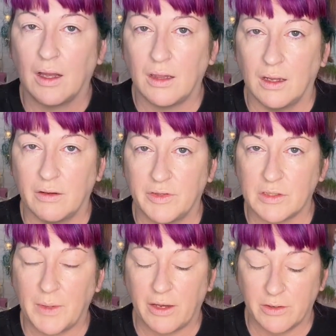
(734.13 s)
Love this
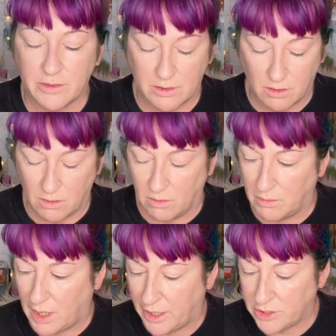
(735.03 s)
powder so
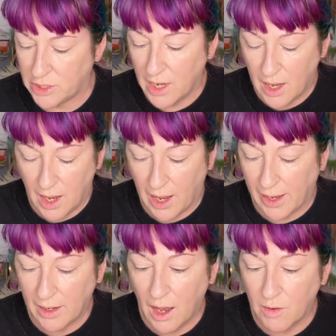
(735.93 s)
much.
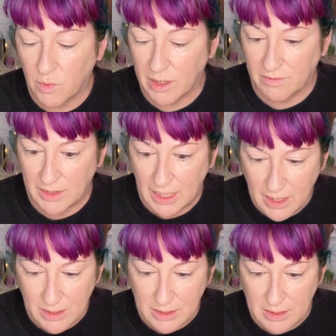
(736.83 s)
I got one of
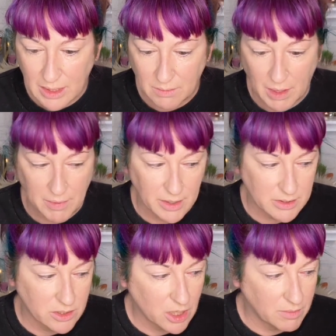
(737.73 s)
these in my
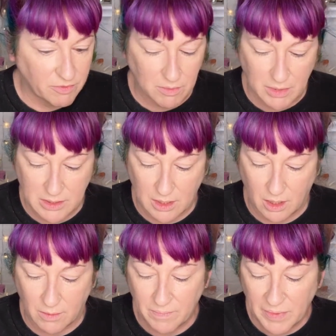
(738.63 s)
Boxycharm a few months
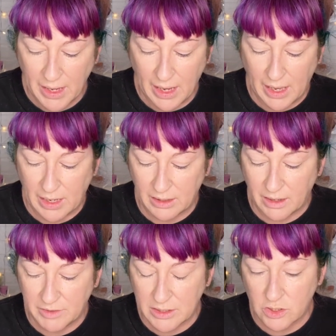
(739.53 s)
ago, and I
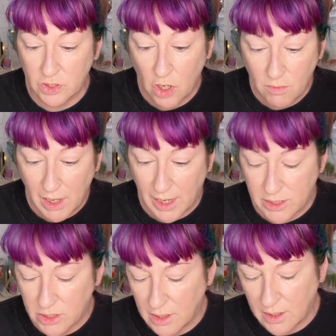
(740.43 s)
loved it so
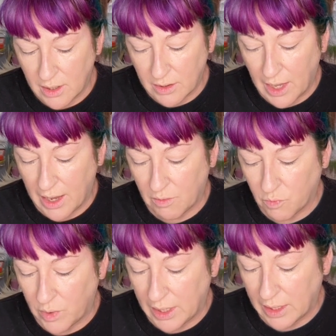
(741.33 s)
much that
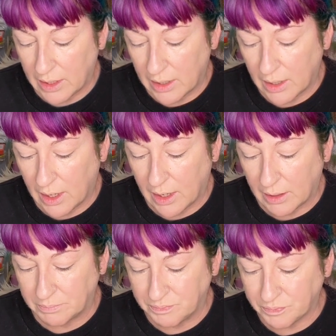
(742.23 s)
when
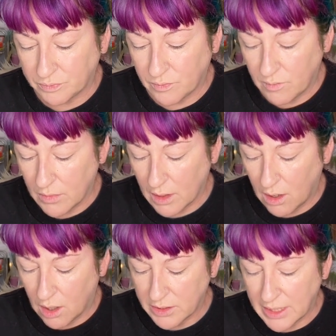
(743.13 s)

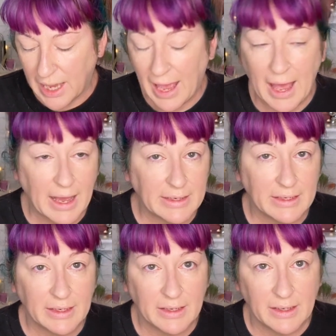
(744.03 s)
Ulta had
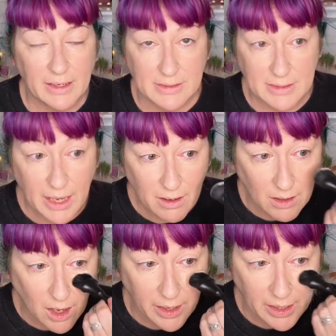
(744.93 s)
a sale
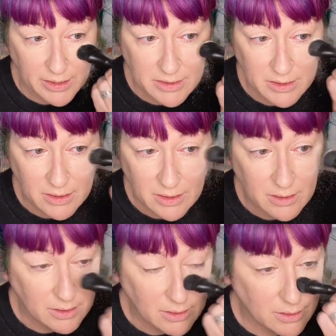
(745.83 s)
on it,
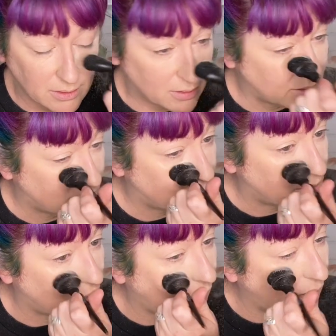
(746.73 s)

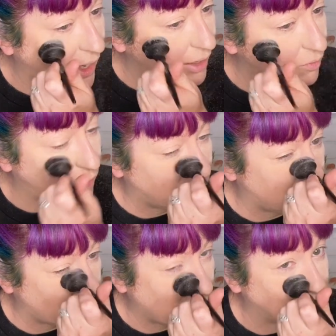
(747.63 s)
I went and
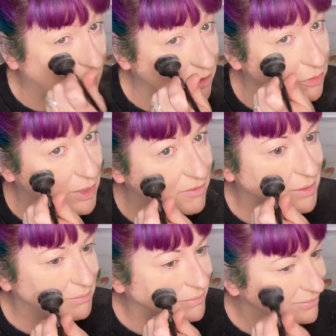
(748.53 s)
grabbed like 3 of them.